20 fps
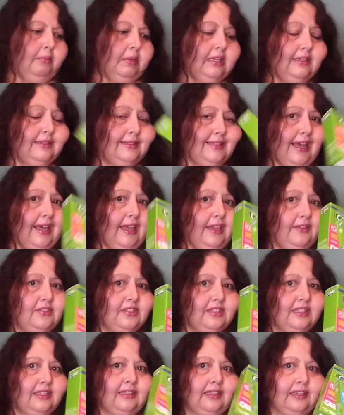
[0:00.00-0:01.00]
because I've
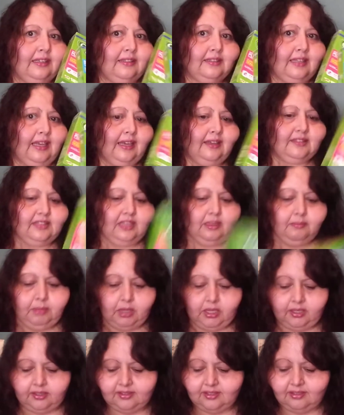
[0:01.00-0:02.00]
seen the exact same
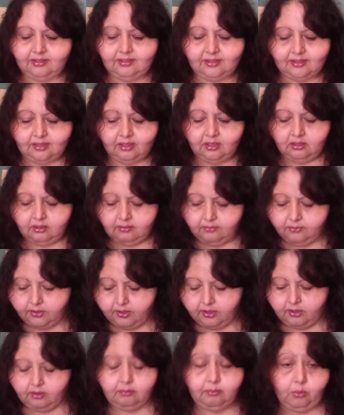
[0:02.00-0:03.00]
boxes
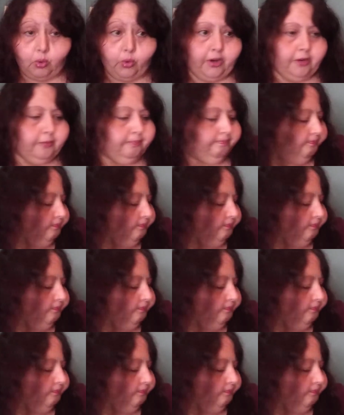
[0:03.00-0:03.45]
for more.